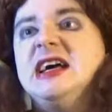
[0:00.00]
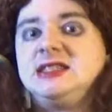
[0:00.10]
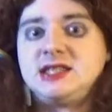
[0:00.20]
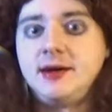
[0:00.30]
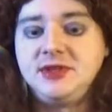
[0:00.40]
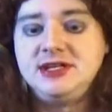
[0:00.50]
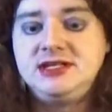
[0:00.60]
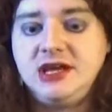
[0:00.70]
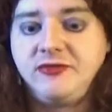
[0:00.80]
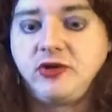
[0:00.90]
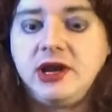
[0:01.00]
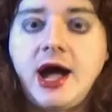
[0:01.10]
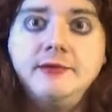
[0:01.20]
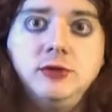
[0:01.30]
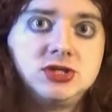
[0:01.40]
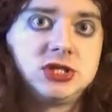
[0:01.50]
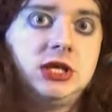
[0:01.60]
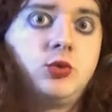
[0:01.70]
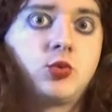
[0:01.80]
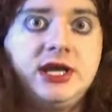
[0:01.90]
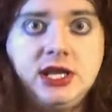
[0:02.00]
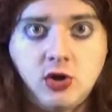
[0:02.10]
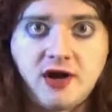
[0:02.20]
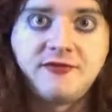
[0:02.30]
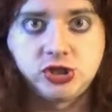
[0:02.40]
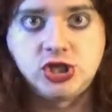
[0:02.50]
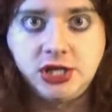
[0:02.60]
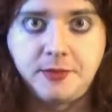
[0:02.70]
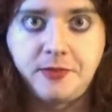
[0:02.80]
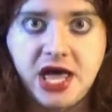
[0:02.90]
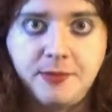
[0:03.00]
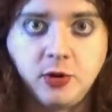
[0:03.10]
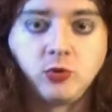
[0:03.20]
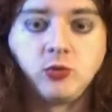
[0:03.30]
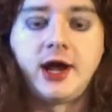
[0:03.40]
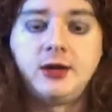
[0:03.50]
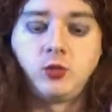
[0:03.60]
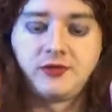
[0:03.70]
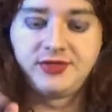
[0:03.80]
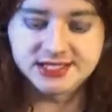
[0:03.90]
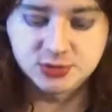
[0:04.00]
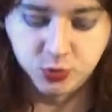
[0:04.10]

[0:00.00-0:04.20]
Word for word: Something different, I'm usually reading off a sheet of paper, right? Well, this